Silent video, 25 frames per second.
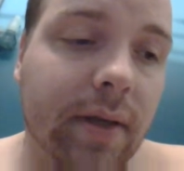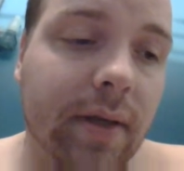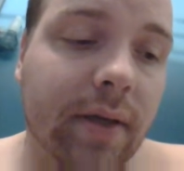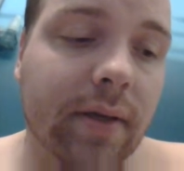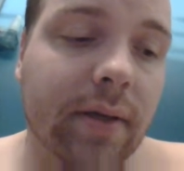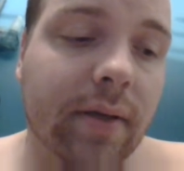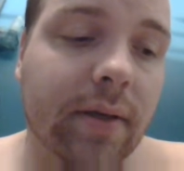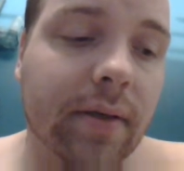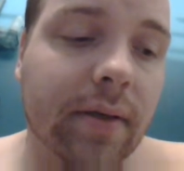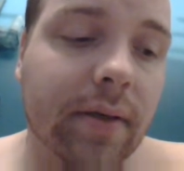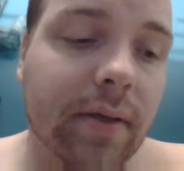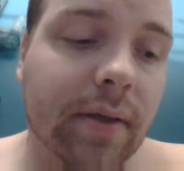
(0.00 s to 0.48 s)

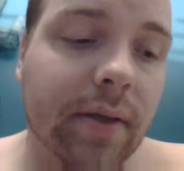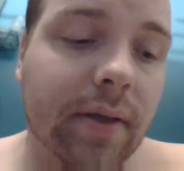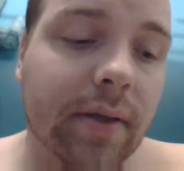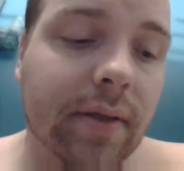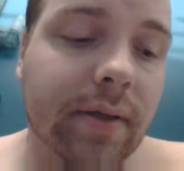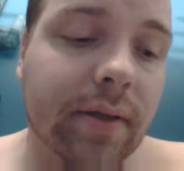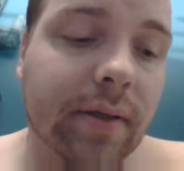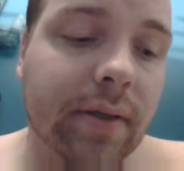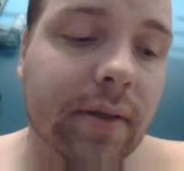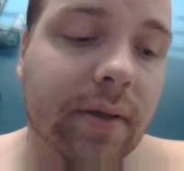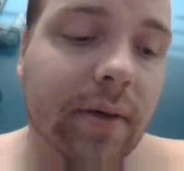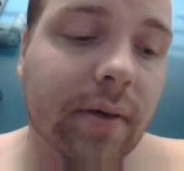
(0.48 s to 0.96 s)
uh, not
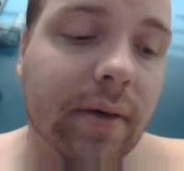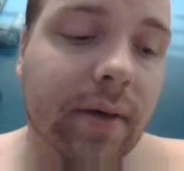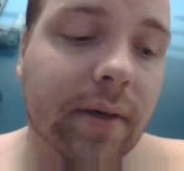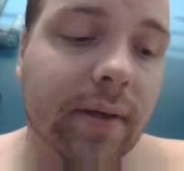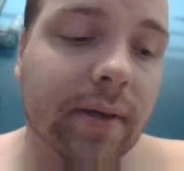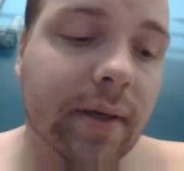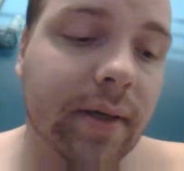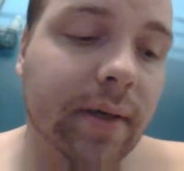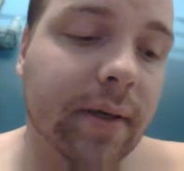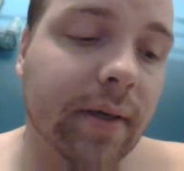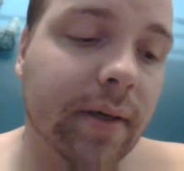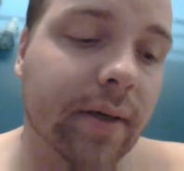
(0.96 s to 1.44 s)
just go
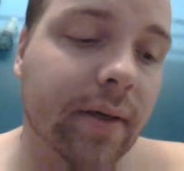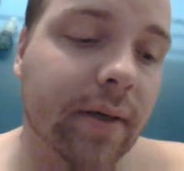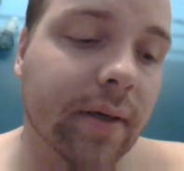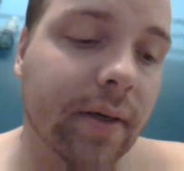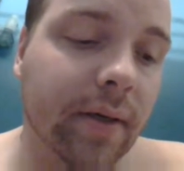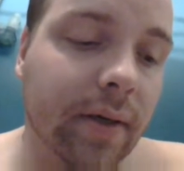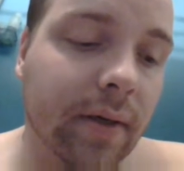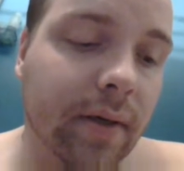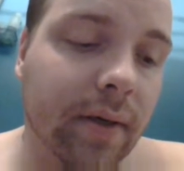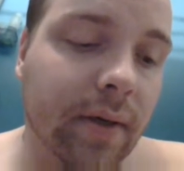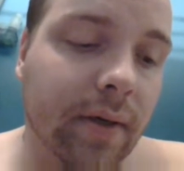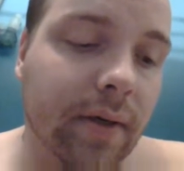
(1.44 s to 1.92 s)
out there and
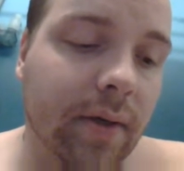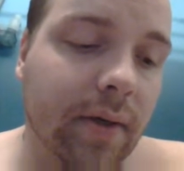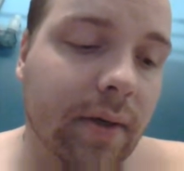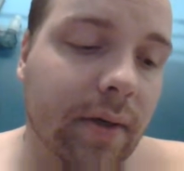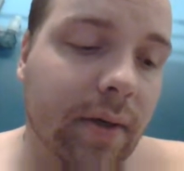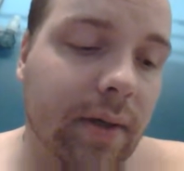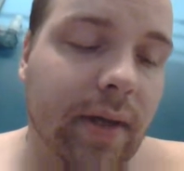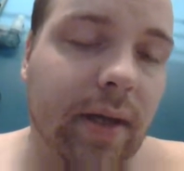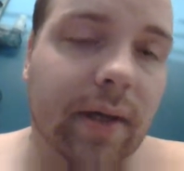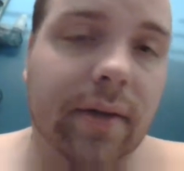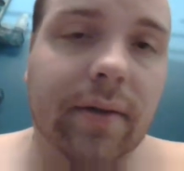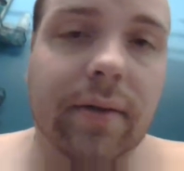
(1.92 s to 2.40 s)

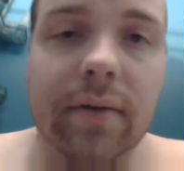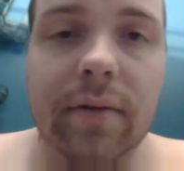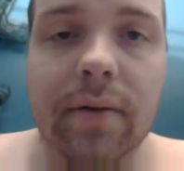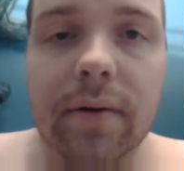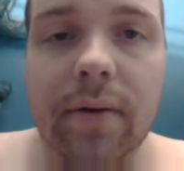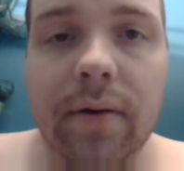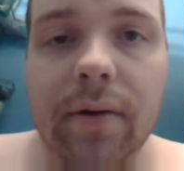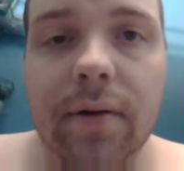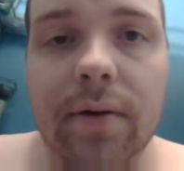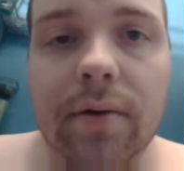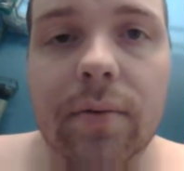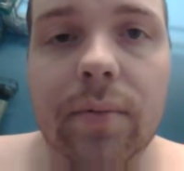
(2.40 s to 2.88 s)
not do
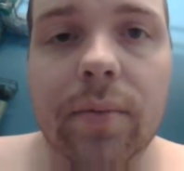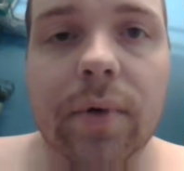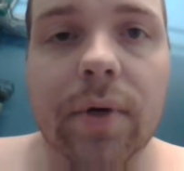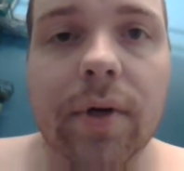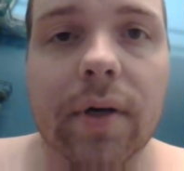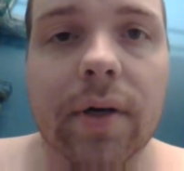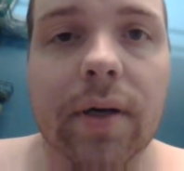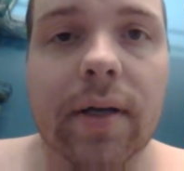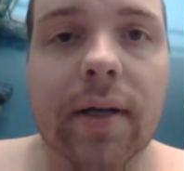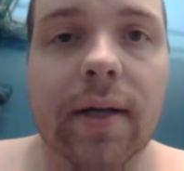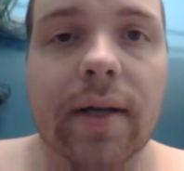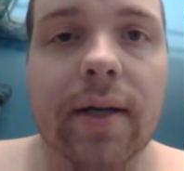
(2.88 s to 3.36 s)
their
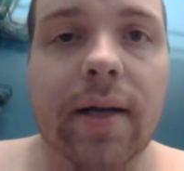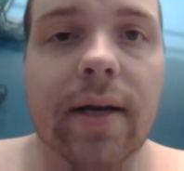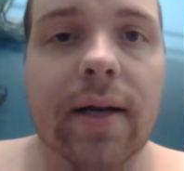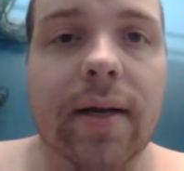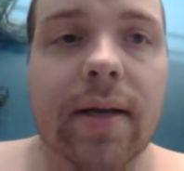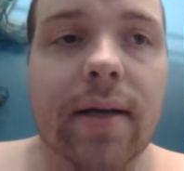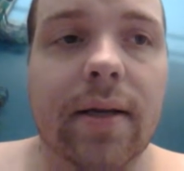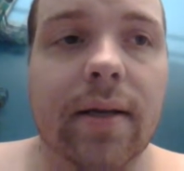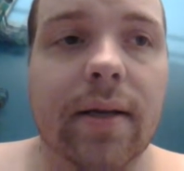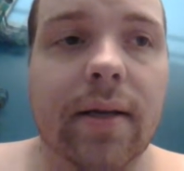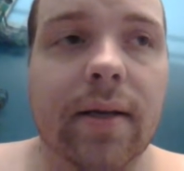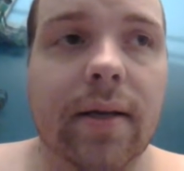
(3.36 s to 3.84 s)
homework and
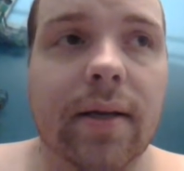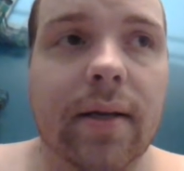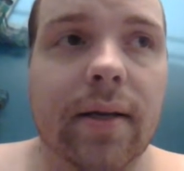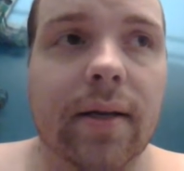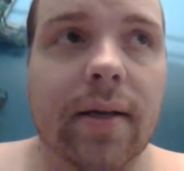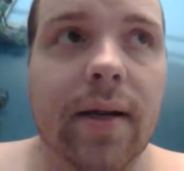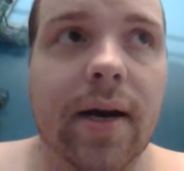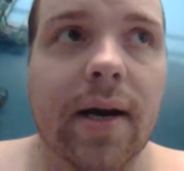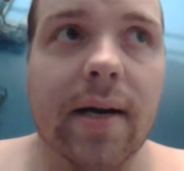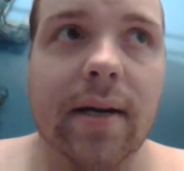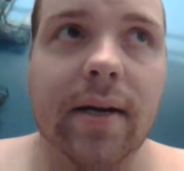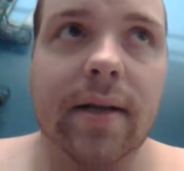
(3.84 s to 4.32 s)
not and,
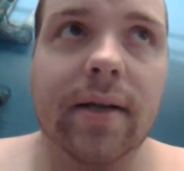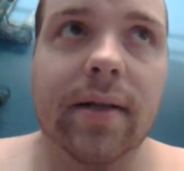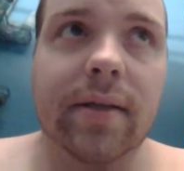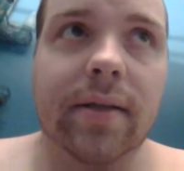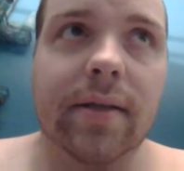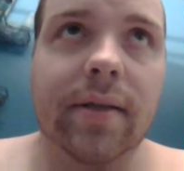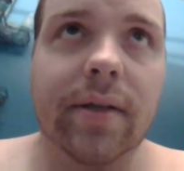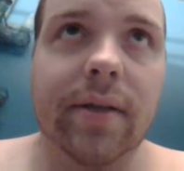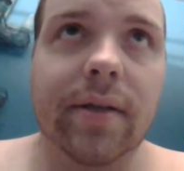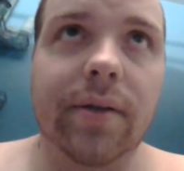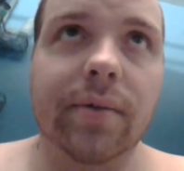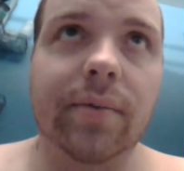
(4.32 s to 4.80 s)
and not
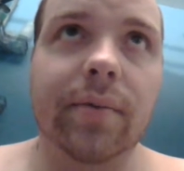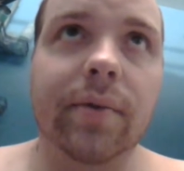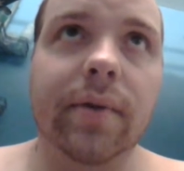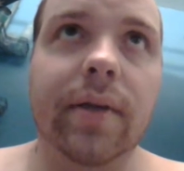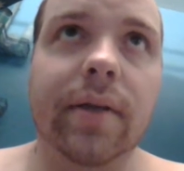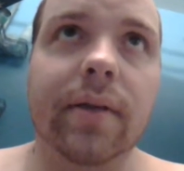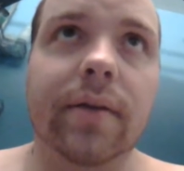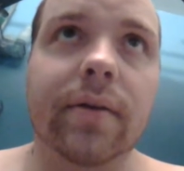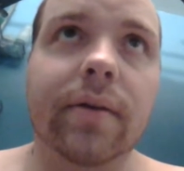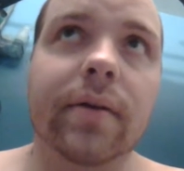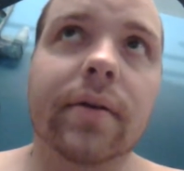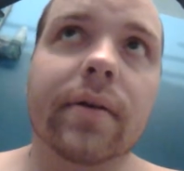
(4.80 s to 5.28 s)

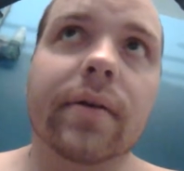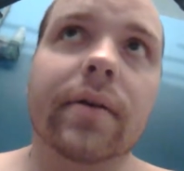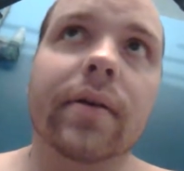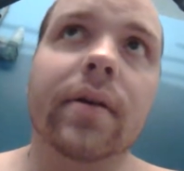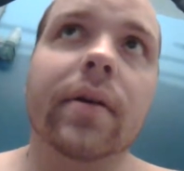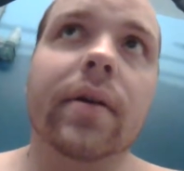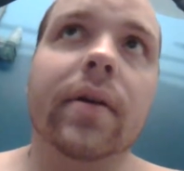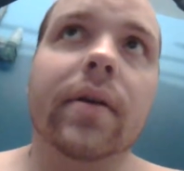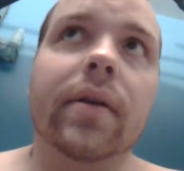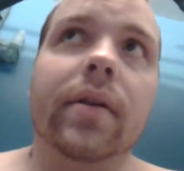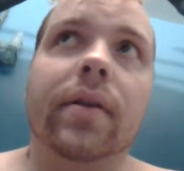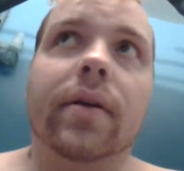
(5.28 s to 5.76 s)
continually learn
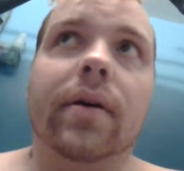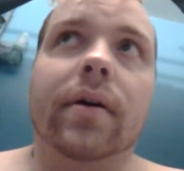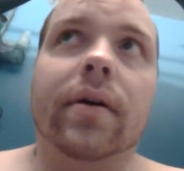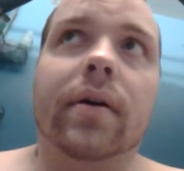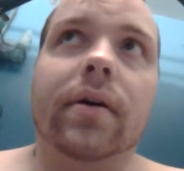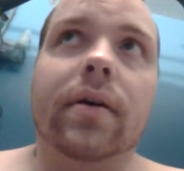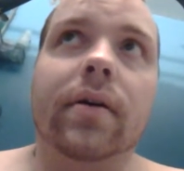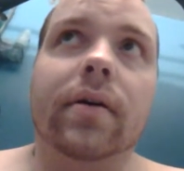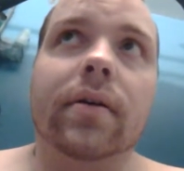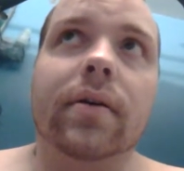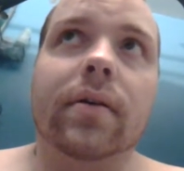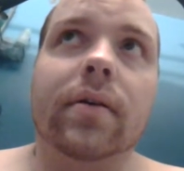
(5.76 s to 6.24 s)
the
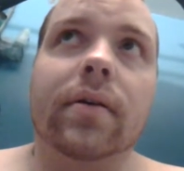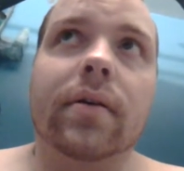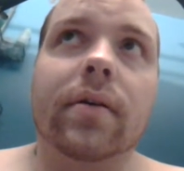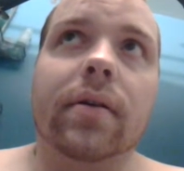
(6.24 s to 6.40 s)
art